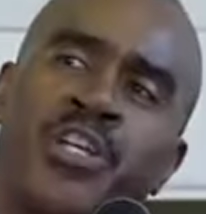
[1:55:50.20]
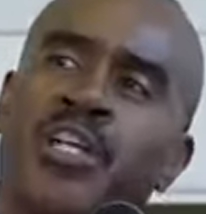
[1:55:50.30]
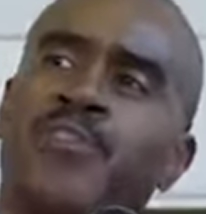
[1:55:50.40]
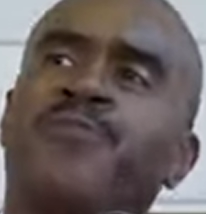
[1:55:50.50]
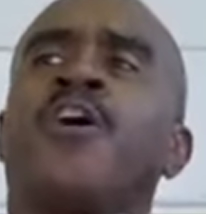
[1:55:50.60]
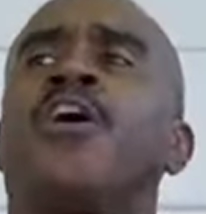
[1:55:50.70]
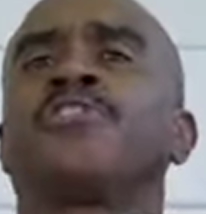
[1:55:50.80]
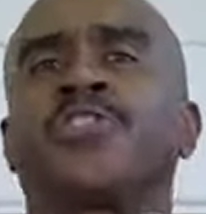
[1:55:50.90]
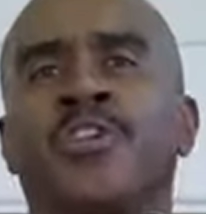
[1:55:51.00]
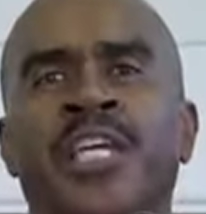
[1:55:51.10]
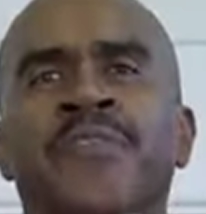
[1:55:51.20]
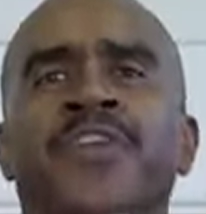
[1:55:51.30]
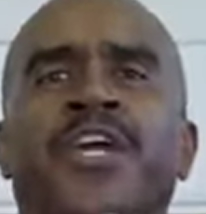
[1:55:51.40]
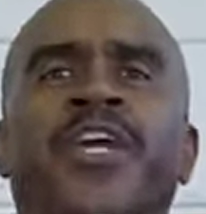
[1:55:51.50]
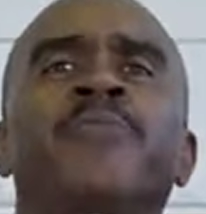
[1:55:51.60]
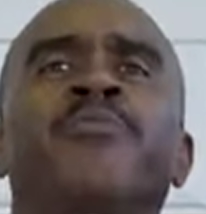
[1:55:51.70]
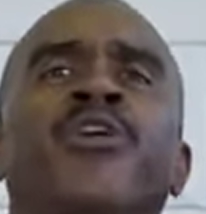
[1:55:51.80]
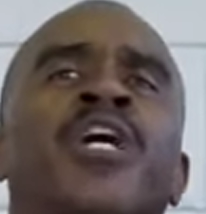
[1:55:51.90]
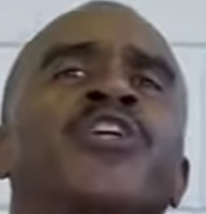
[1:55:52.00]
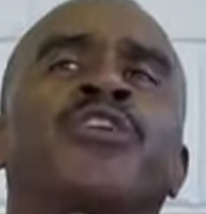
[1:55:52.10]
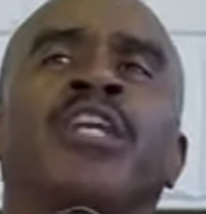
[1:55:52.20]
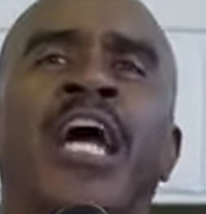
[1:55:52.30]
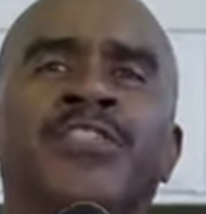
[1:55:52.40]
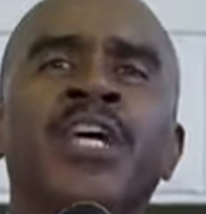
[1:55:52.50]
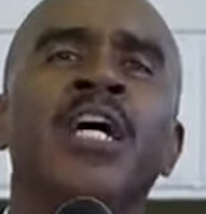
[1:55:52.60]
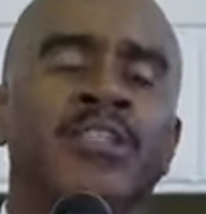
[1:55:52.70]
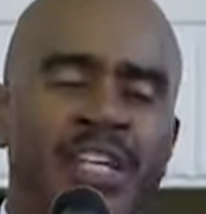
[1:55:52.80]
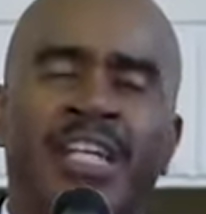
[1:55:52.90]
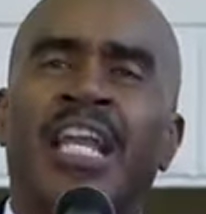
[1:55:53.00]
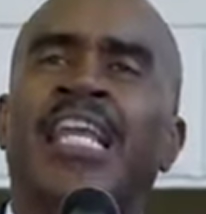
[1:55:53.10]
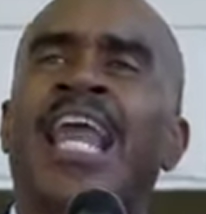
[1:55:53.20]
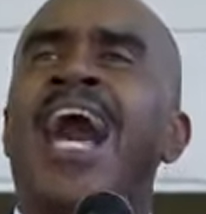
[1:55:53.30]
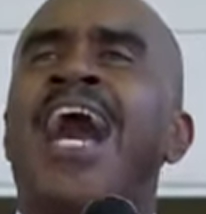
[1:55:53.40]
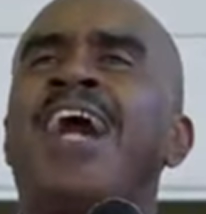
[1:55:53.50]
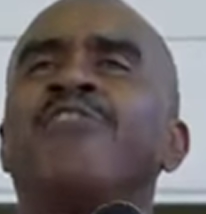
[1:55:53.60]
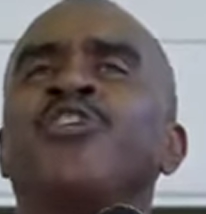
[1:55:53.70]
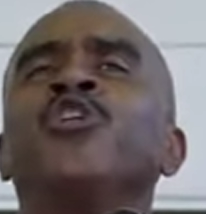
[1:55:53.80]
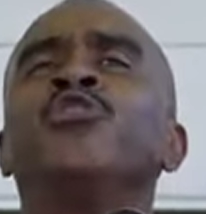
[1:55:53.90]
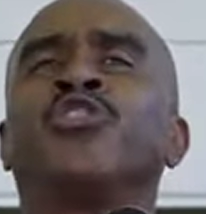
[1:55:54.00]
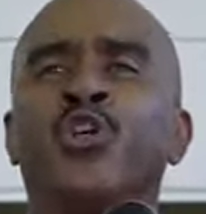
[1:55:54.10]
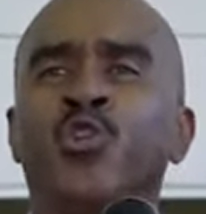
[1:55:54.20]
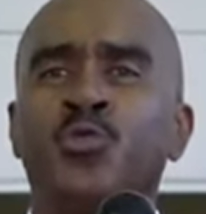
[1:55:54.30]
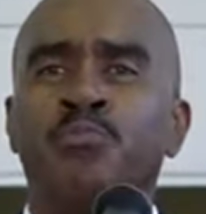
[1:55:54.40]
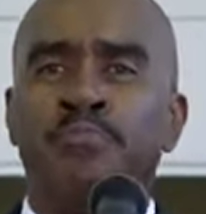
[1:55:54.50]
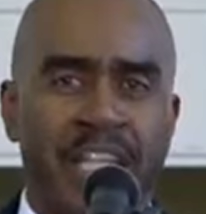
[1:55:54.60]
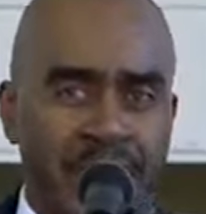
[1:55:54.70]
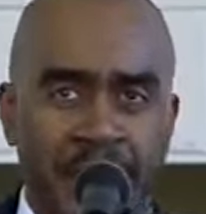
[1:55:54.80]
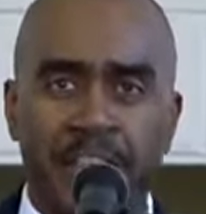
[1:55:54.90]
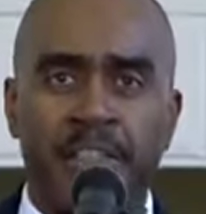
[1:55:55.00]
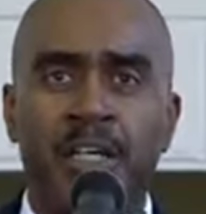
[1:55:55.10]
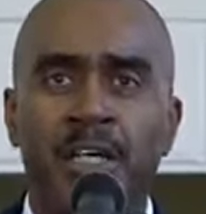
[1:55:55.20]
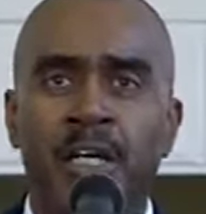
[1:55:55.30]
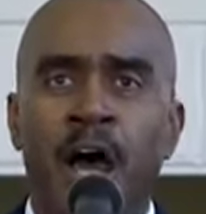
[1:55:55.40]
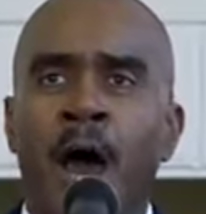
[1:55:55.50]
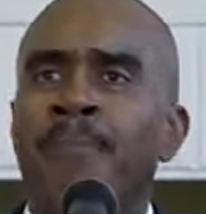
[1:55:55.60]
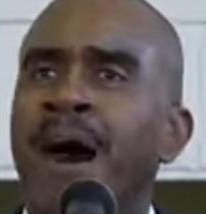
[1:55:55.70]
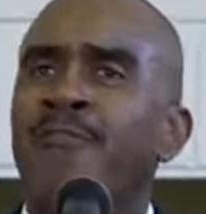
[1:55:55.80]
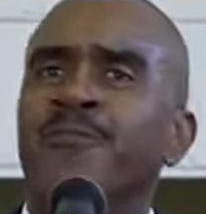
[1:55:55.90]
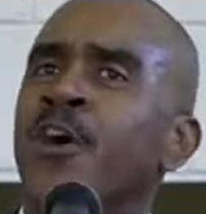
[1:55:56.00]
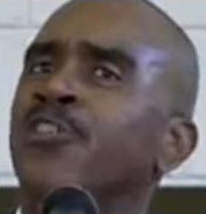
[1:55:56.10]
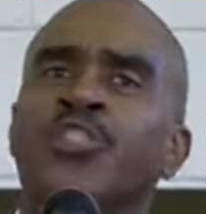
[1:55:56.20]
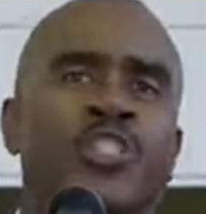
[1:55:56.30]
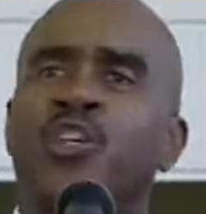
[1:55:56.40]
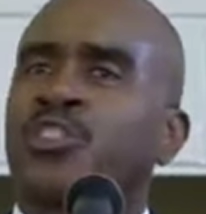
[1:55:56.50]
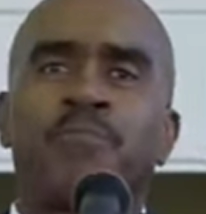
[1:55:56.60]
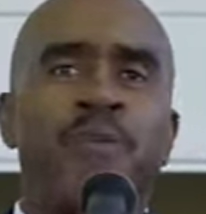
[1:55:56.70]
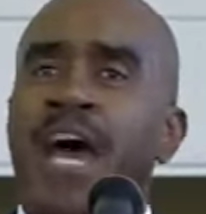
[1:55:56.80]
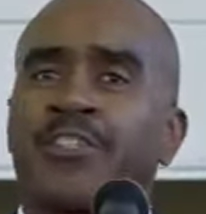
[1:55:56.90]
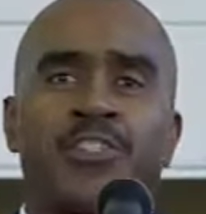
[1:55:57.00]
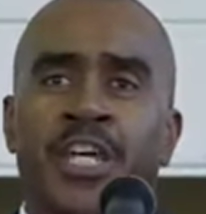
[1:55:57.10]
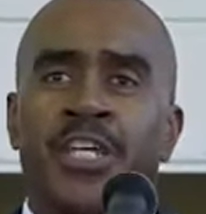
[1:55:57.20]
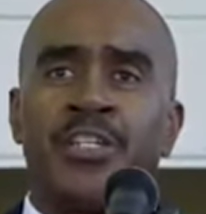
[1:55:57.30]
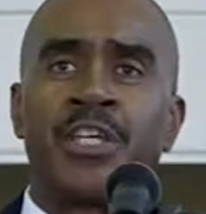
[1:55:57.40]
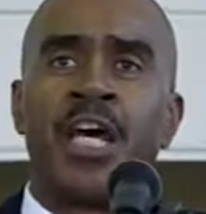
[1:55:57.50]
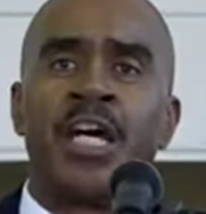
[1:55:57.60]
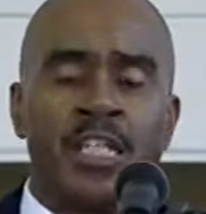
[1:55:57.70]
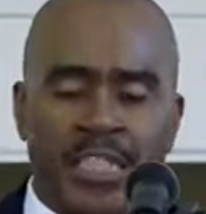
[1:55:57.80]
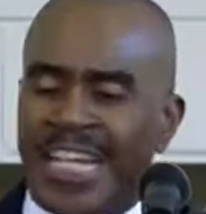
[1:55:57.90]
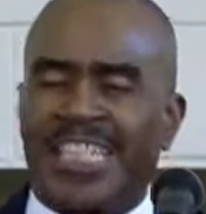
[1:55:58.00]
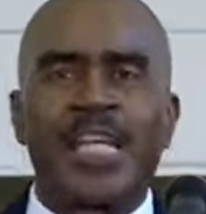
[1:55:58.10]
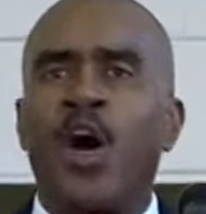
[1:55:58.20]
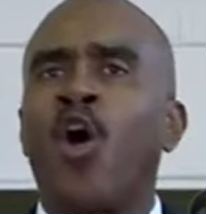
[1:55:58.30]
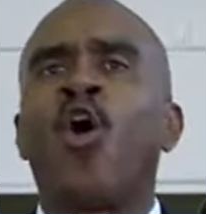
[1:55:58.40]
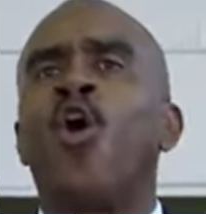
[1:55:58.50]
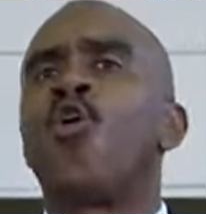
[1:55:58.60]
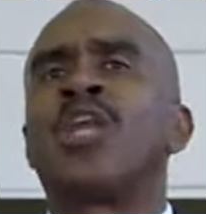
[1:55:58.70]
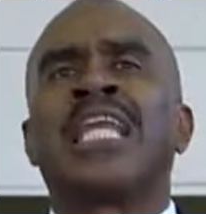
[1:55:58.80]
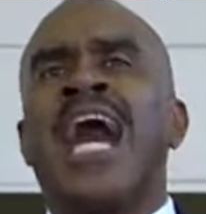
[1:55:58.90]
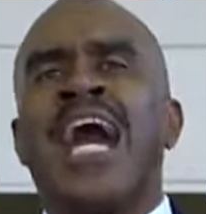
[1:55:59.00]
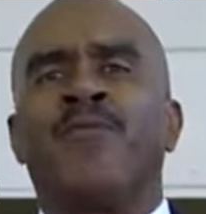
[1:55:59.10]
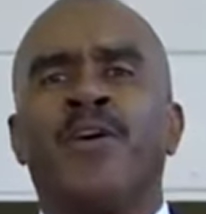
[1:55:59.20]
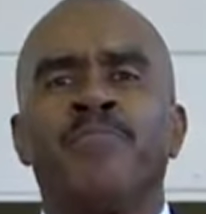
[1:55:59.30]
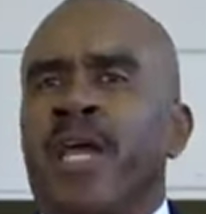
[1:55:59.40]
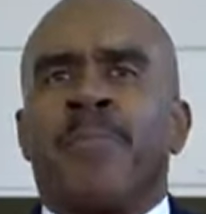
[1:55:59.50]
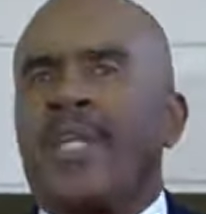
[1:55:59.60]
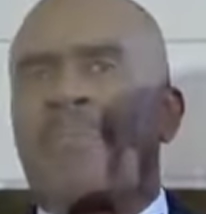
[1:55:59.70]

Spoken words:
Church. Even the Hebrew Israelites did a live YouTube meeting about First Church and Pastor Jennings. They did a whole live one, maybe in